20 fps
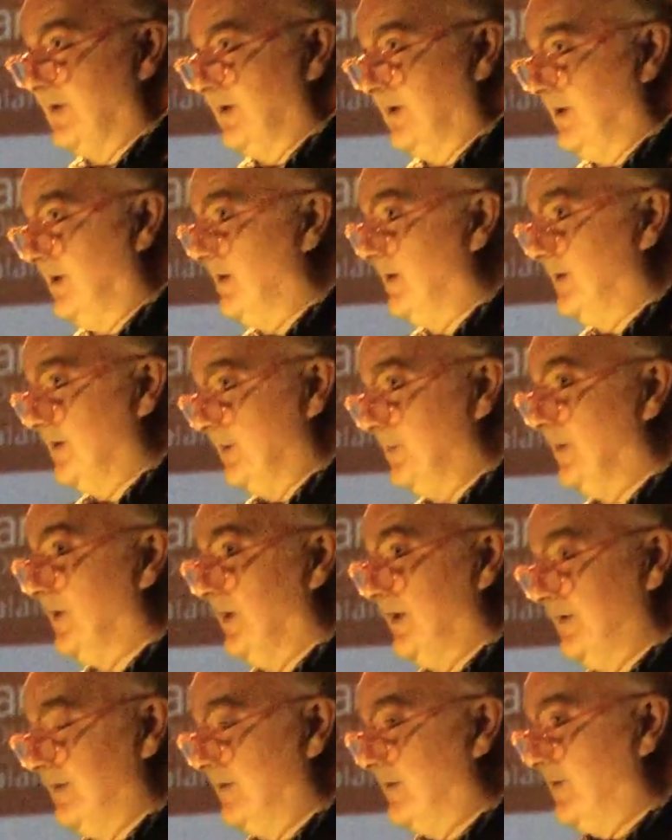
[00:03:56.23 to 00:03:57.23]

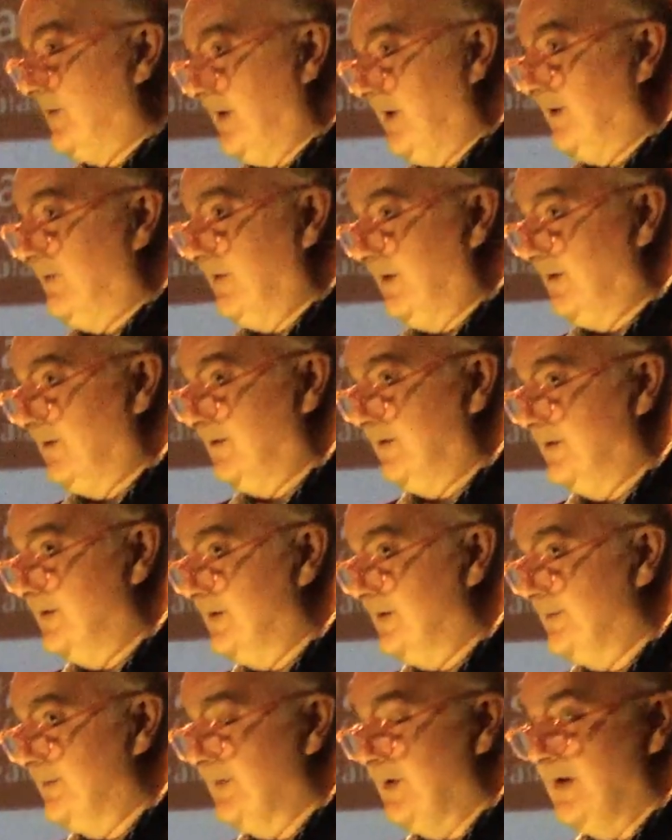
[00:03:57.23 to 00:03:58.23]
kind of track record,
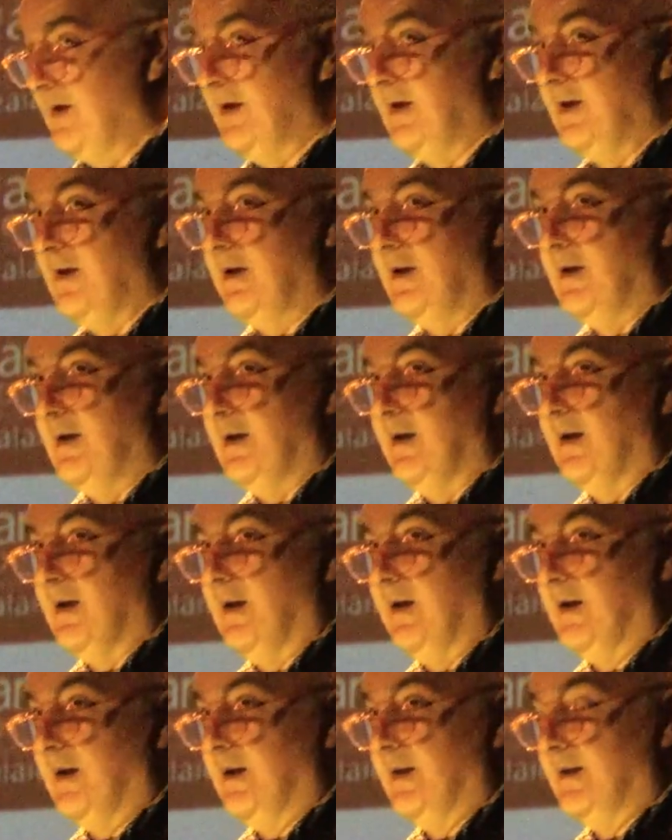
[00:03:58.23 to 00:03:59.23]

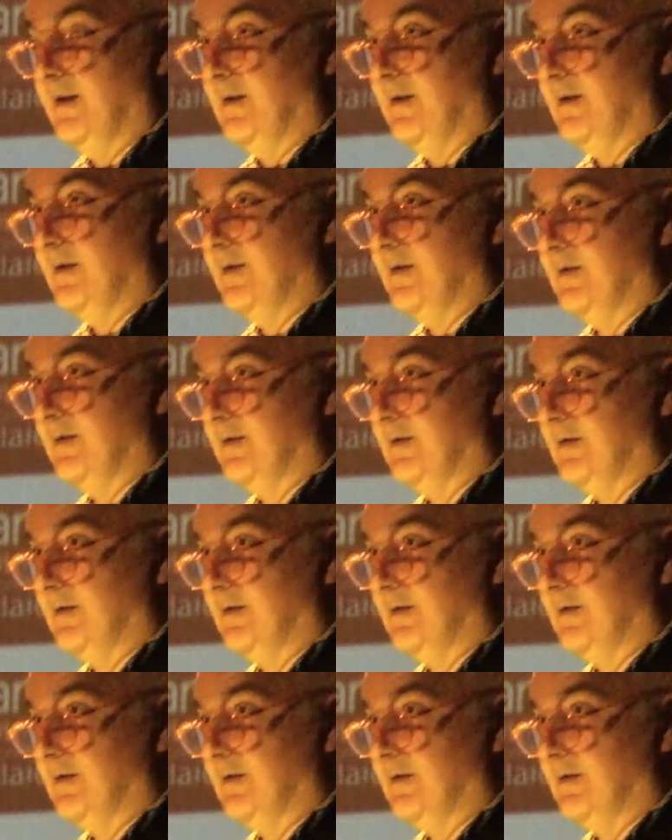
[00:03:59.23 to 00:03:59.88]
and